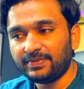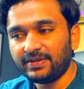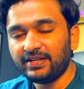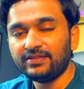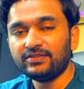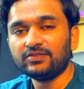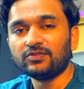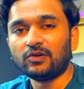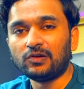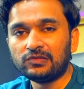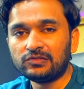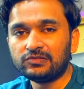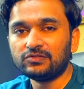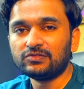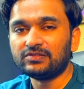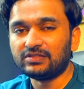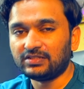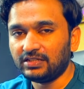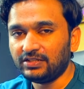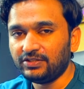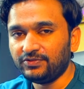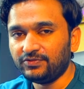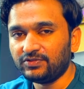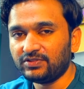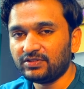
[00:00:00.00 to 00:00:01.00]
is also
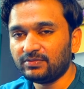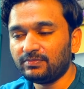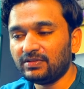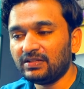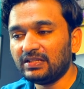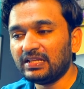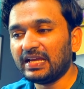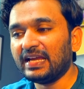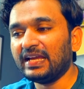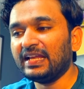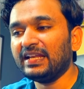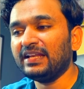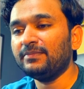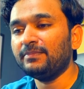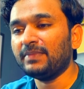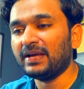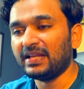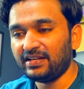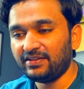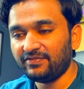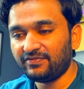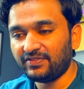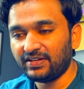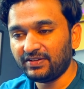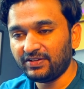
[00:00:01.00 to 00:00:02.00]
still usable in many
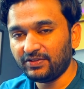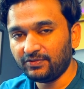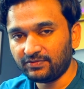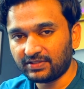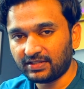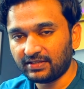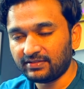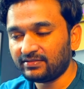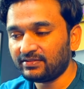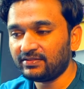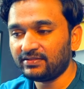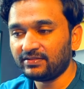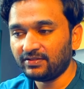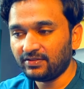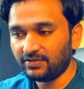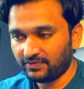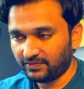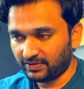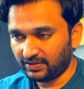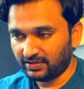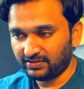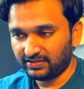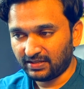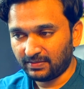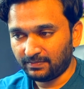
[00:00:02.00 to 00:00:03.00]
different use cases,
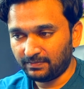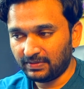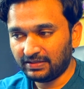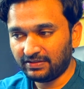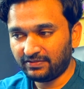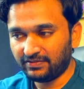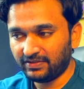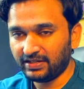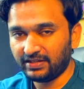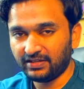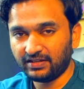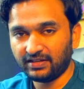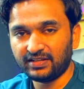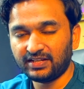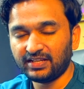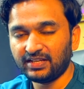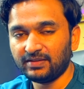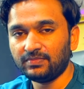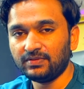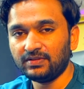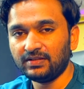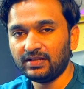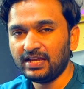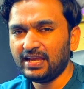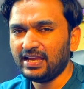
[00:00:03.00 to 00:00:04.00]
for example creating a
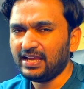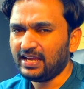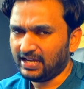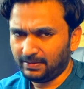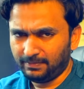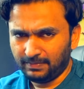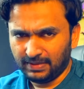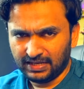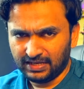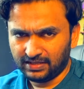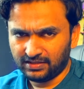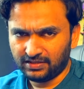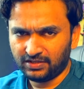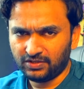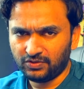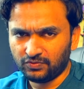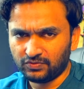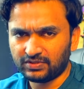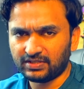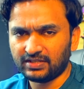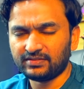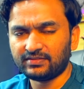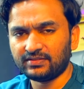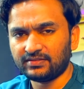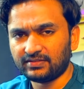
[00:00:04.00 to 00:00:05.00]
table and many other use
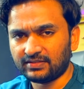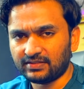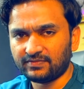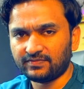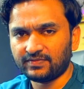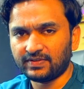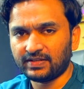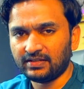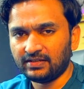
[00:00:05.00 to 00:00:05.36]
cases as well.